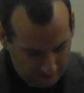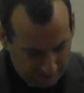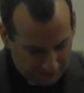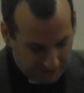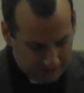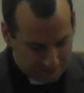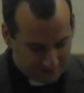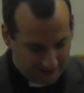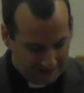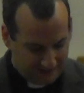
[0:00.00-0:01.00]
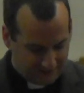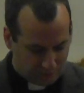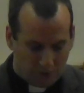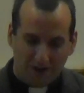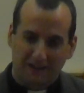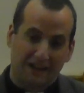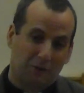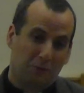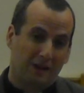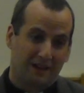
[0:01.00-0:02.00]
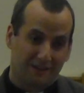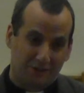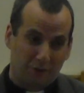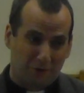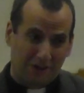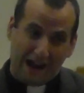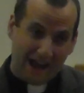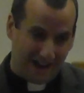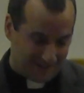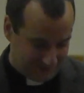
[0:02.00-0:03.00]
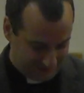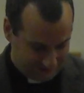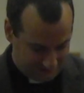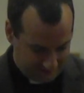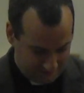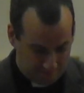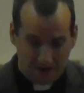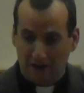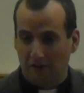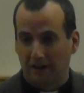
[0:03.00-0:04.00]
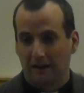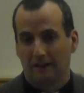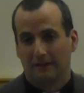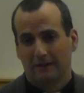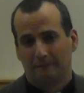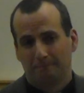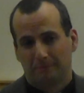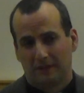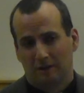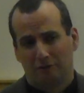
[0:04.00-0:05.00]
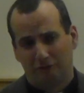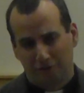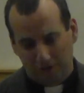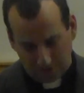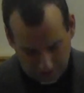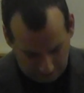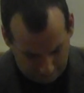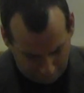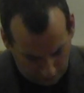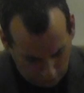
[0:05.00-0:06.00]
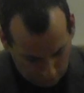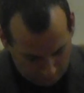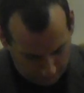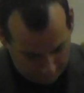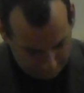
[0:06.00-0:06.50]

The theme tonight is walking with or as Mary, full of hope.